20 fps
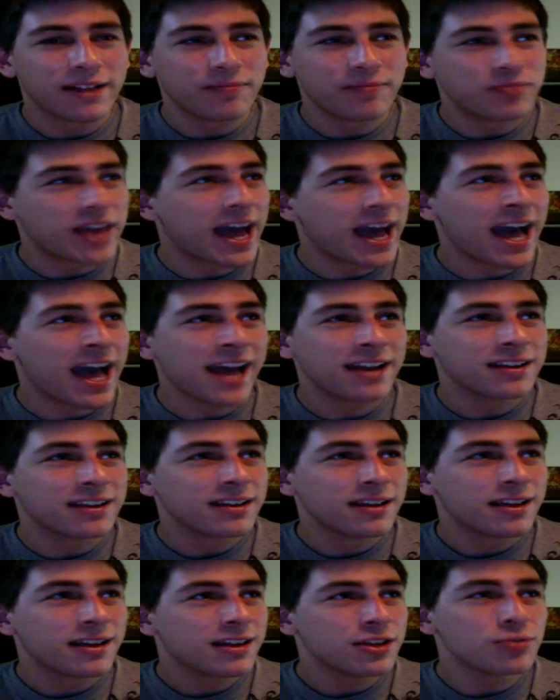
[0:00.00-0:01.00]
That
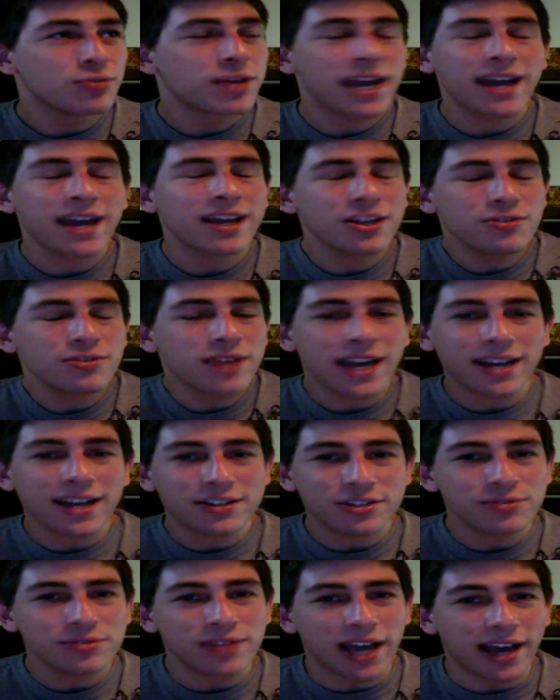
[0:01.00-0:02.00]
you can't
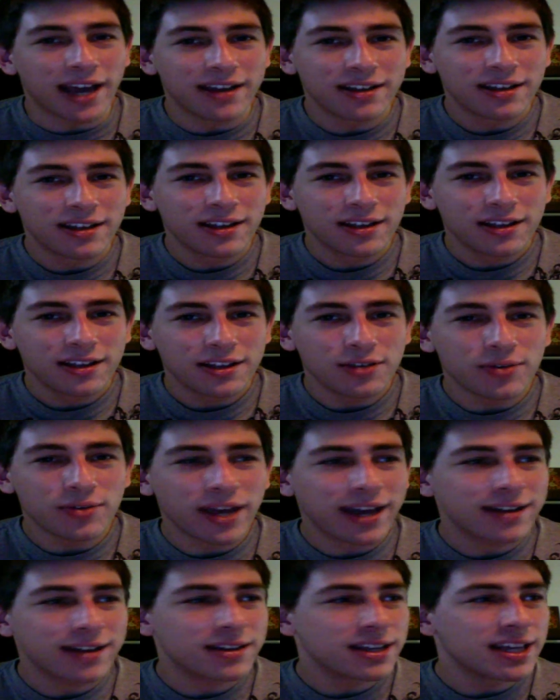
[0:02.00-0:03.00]
do that. You
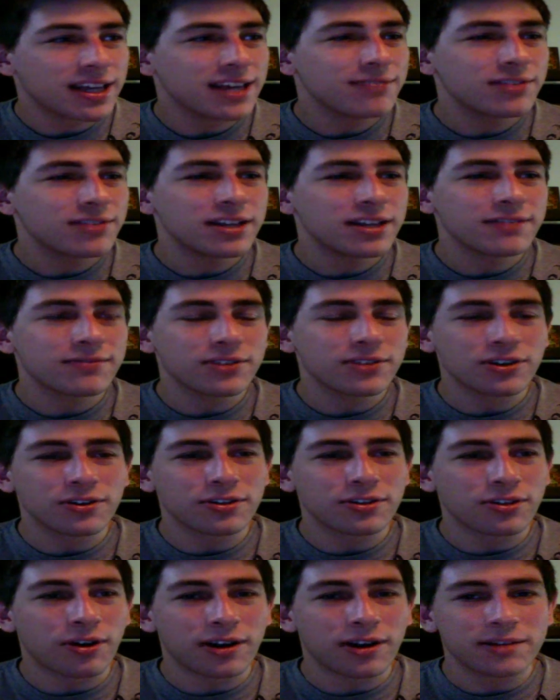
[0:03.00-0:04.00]
can't, even if your
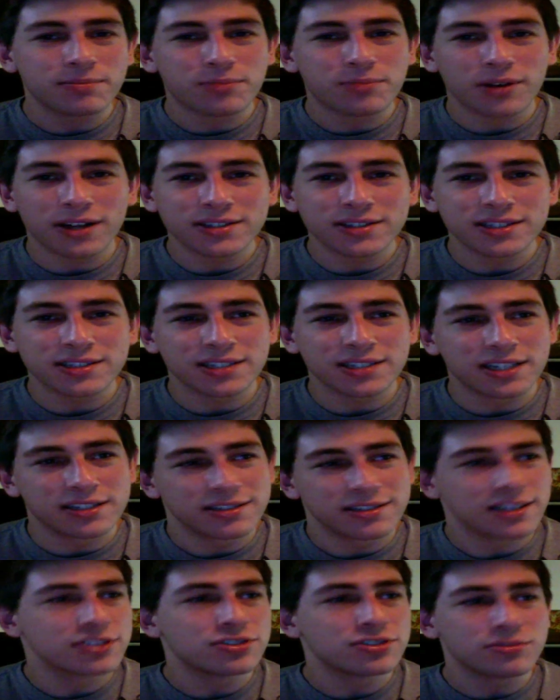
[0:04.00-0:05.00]
thought process is
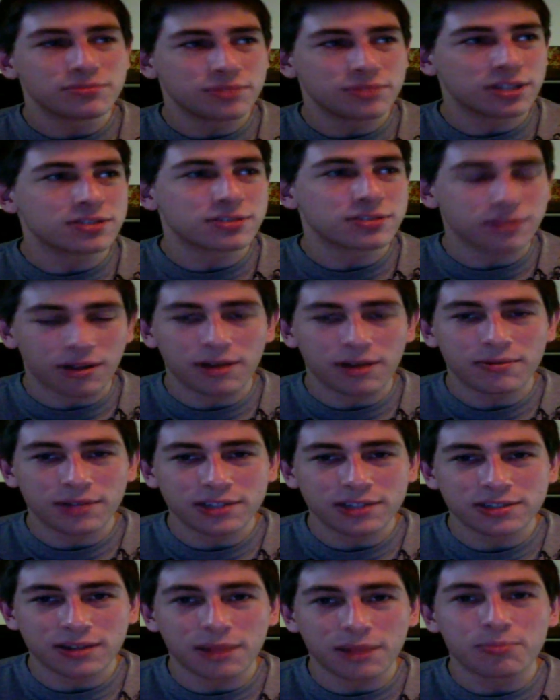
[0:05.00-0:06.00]
let's
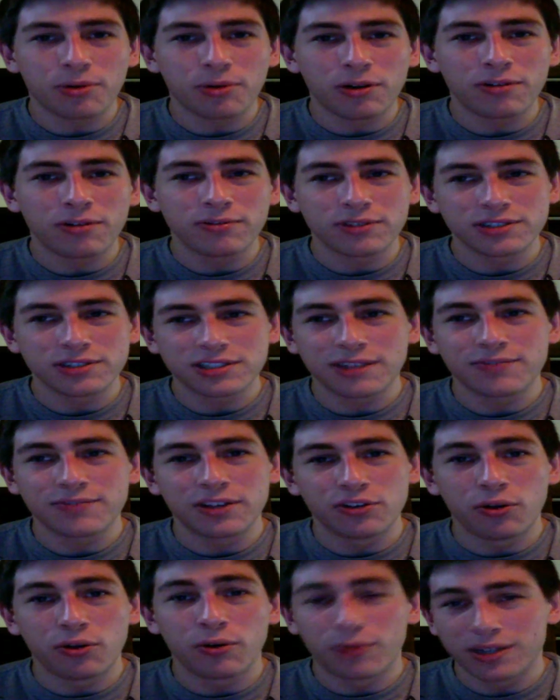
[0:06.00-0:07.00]
lump all of the stuff that
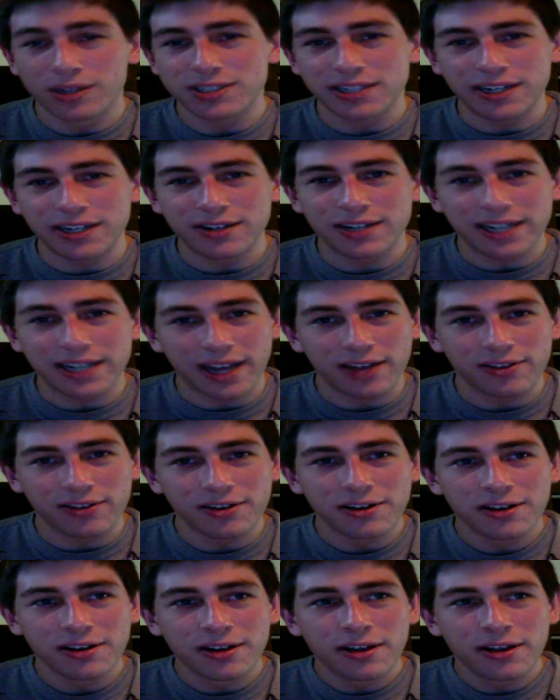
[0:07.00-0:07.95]
no one wants to hear together.